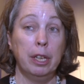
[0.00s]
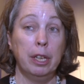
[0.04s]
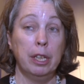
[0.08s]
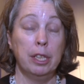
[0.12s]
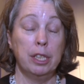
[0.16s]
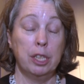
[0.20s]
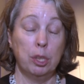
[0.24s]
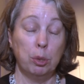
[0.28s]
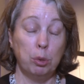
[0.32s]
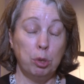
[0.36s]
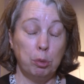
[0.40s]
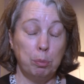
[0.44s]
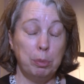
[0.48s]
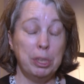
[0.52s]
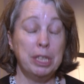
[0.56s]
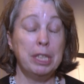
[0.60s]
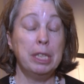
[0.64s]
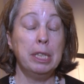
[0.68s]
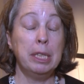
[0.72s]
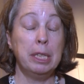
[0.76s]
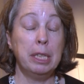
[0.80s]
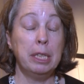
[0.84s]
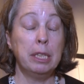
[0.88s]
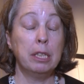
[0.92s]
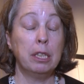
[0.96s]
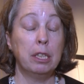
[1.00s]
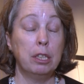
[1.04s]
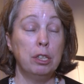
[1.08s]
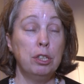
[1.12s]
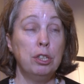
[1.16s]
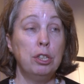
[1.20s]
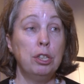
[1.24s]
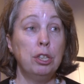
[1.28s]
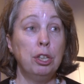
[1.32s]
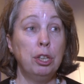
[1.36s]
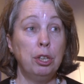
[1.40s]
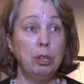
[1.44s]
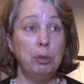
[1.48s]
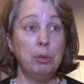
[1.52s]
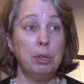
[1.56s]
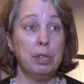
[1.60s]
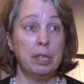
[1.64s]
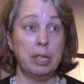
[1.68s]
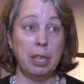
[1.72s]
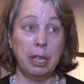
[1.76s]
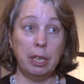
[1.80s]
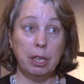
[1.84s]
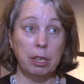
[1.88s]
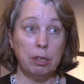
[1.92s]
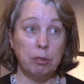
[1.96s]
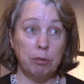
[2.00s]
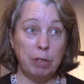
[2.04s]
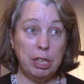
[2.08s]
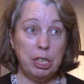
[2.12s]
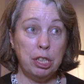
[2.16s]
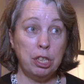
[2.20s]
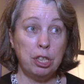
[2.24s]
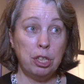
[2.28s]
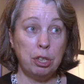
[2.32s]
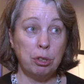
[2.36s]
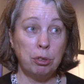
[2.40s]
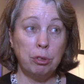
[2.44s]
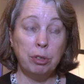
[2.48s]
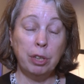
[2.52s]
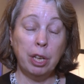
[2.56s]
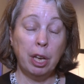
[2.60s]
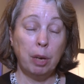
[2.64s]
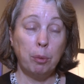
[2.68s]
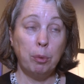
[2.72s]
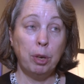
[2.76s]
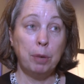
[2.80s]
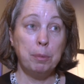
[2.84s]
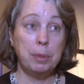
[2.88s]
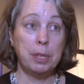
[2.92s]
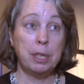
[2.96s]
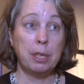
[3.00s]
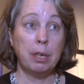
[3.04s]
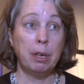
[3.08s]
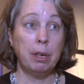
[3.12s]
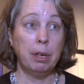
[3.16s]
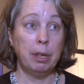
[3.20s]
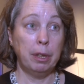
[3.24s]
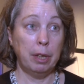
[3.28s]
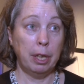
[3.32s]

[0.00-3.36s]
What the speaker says: So what businesses can do is they can register on that website,